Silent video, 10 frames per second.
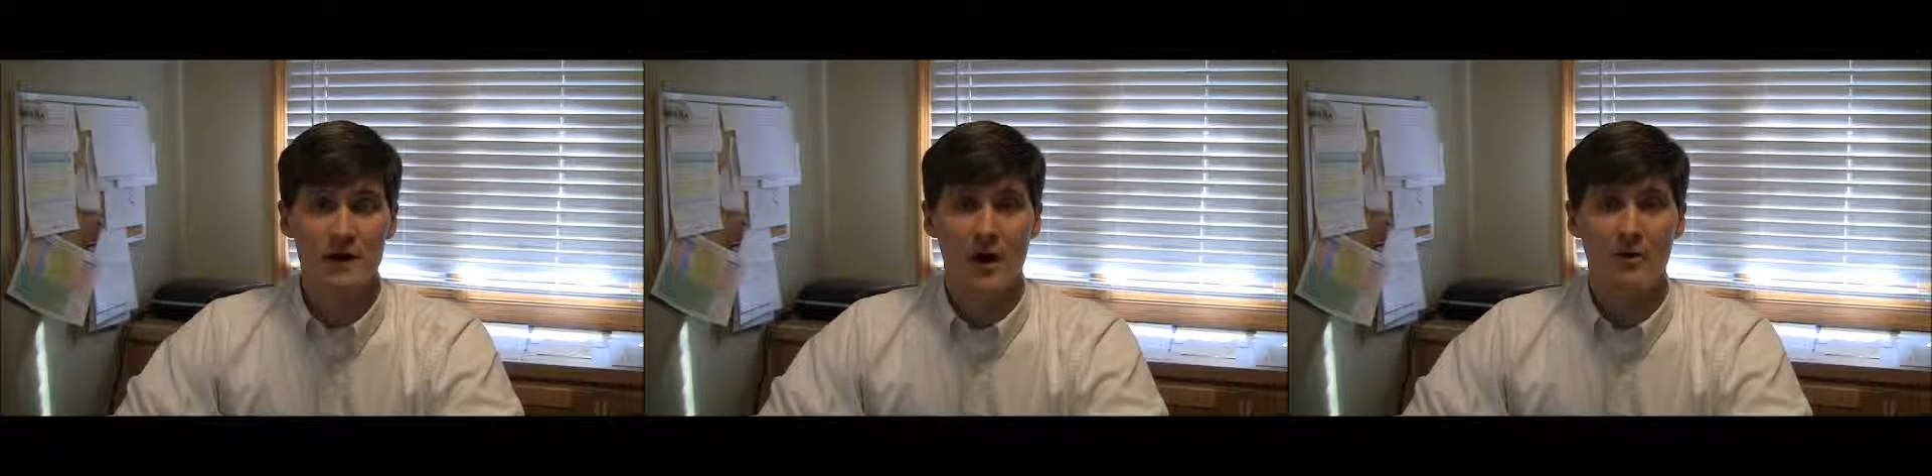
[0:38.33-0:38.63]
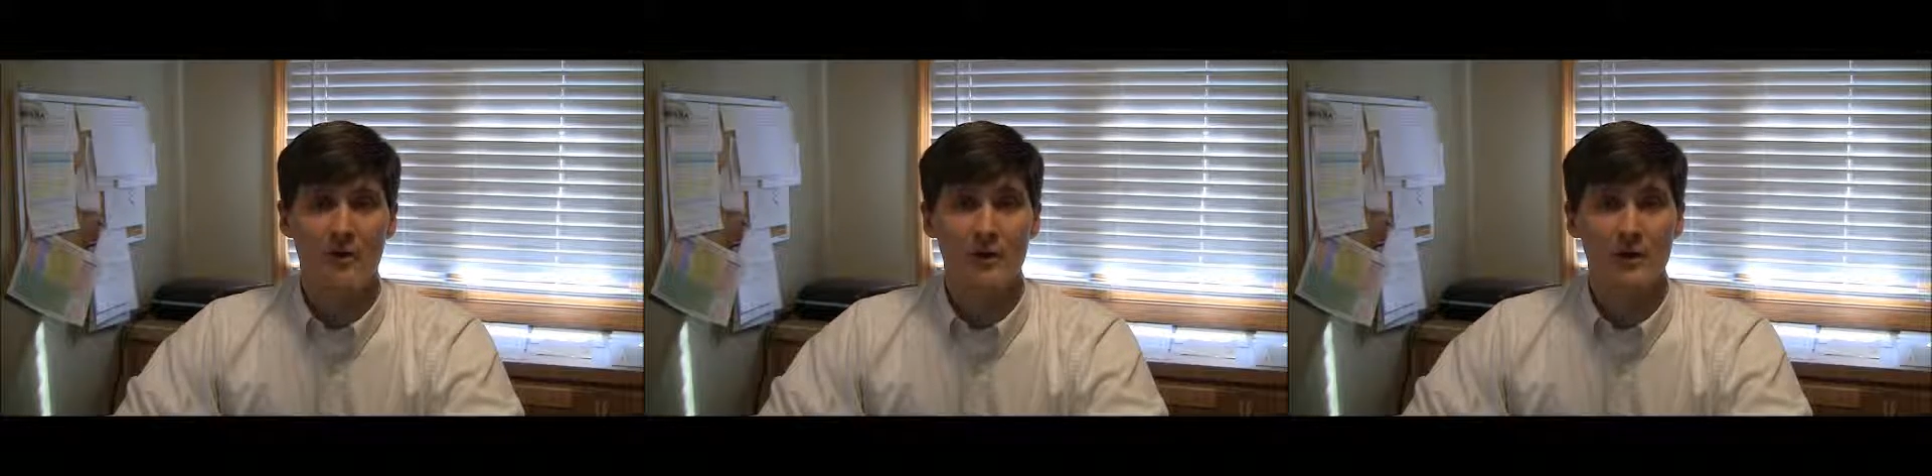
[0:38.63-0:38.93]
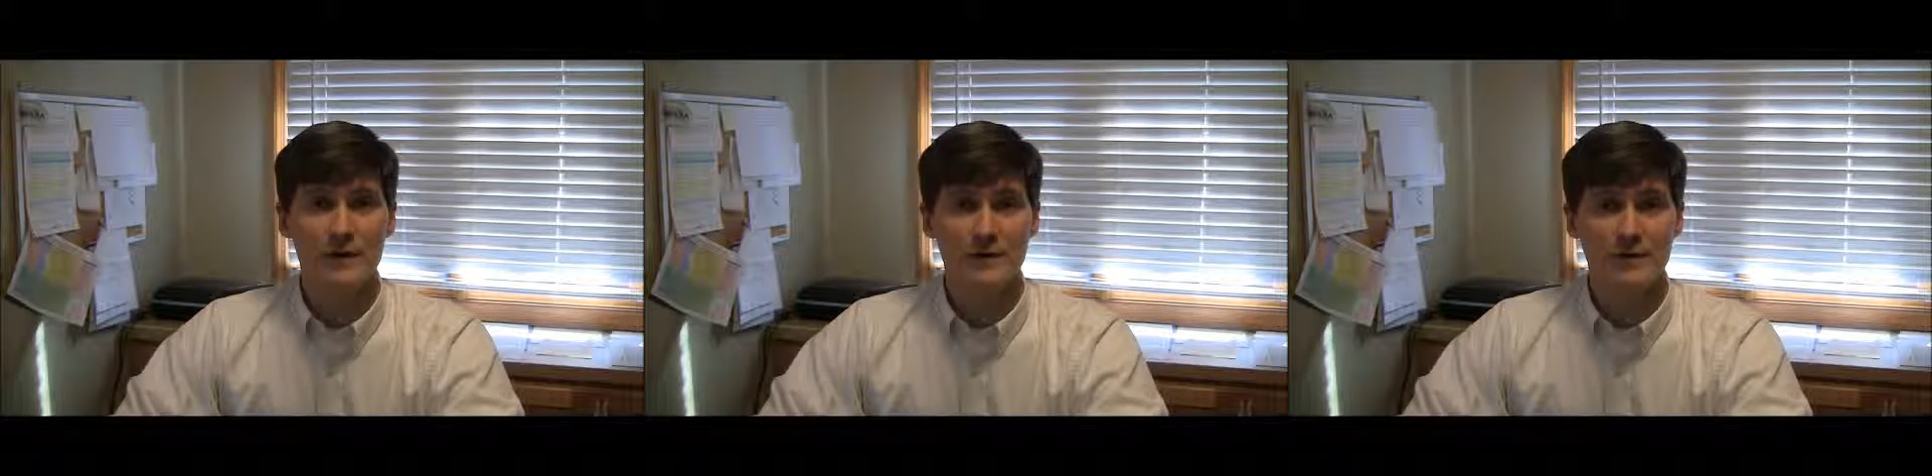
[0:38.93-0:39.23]
All of the
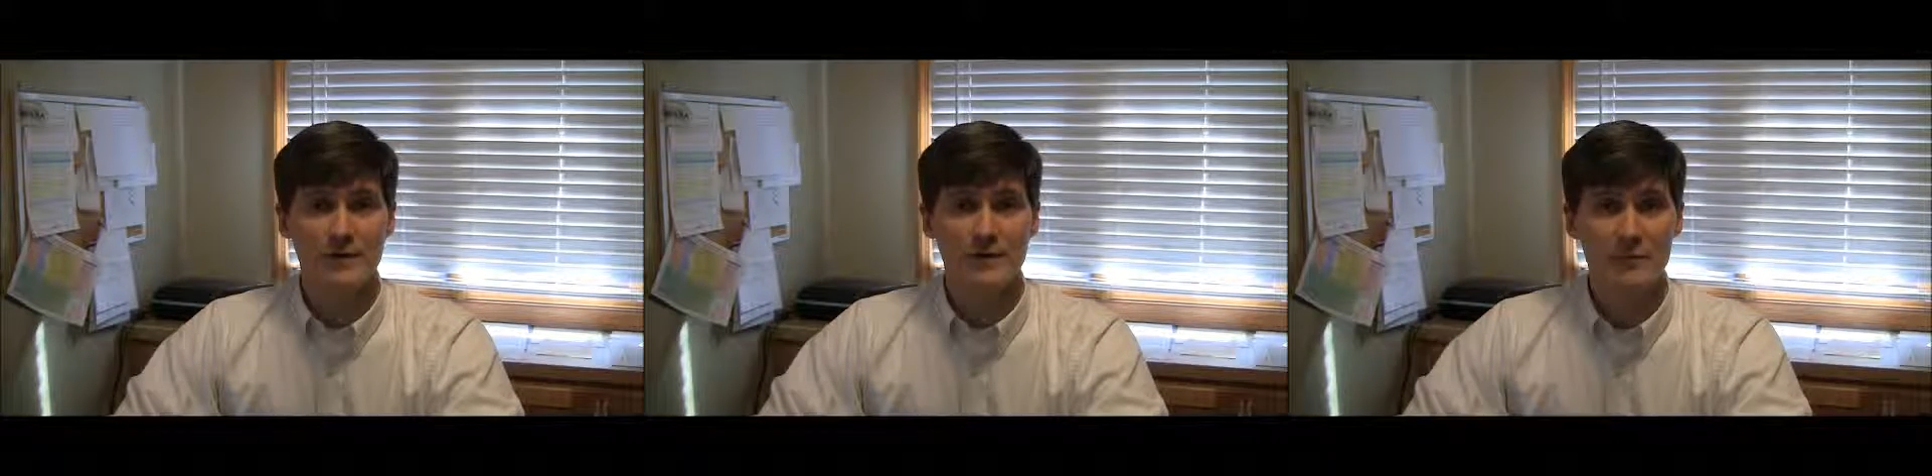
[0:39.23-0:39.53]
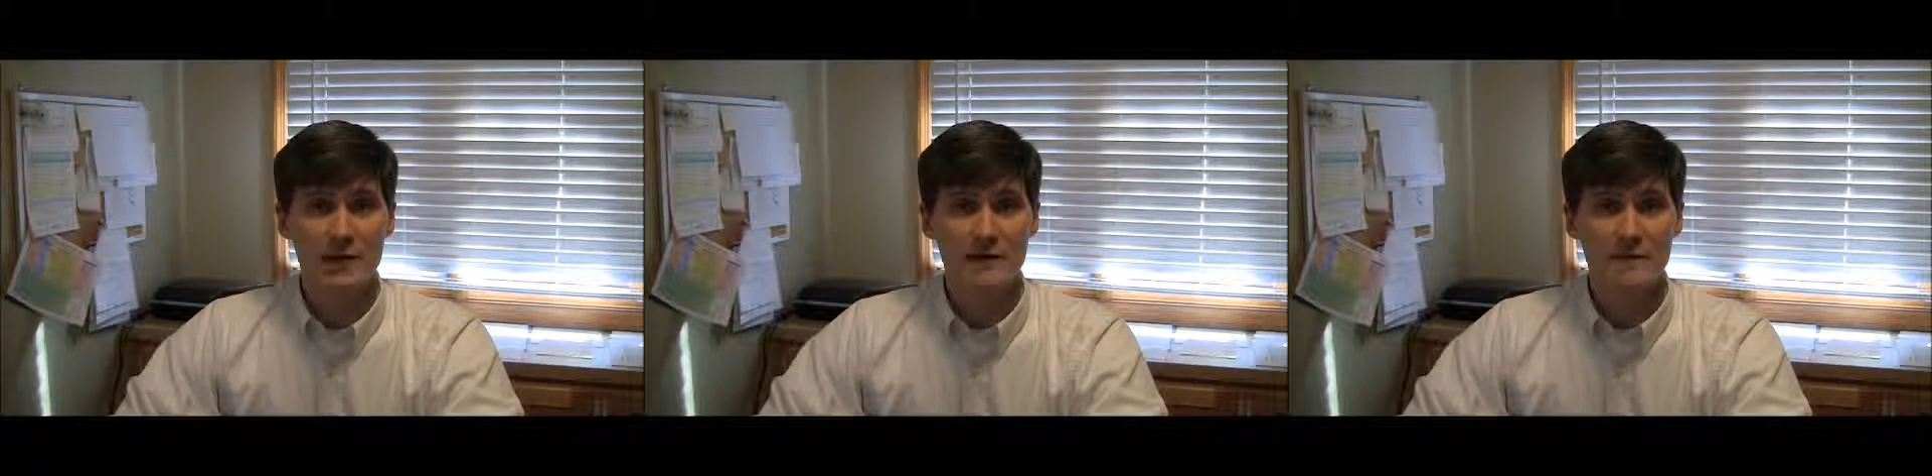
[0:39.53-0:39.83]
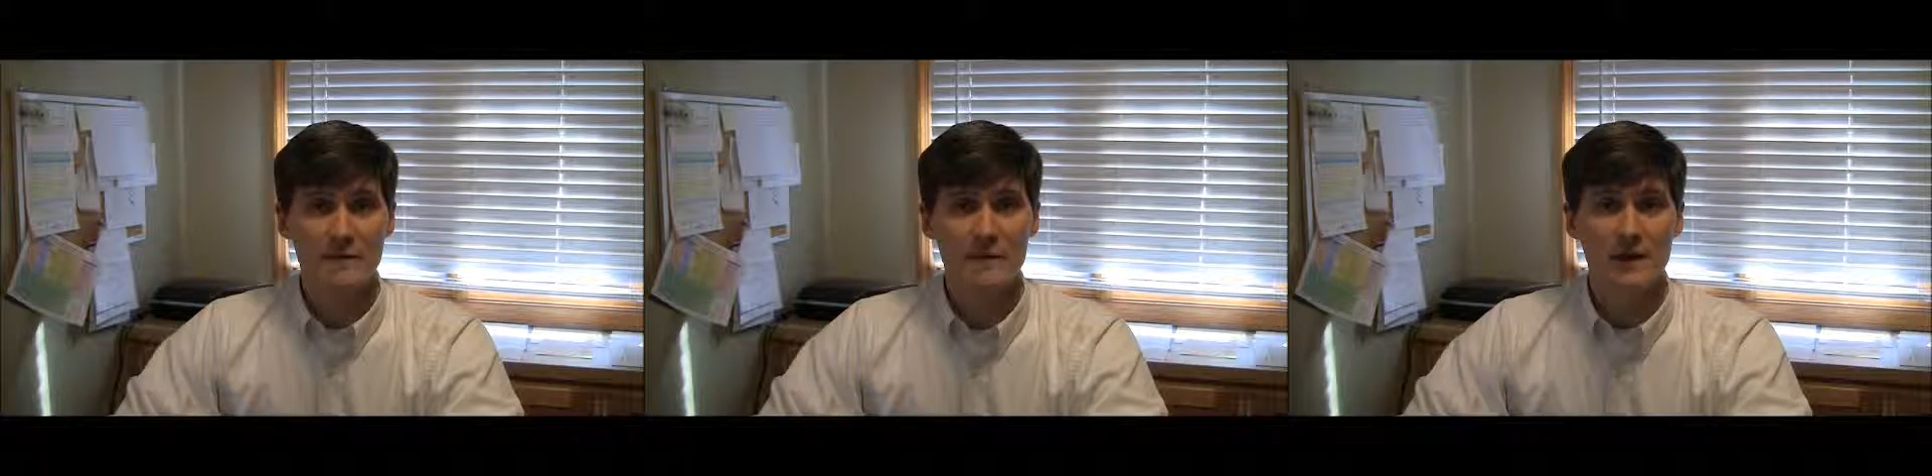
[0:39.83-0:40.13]
work is evidence based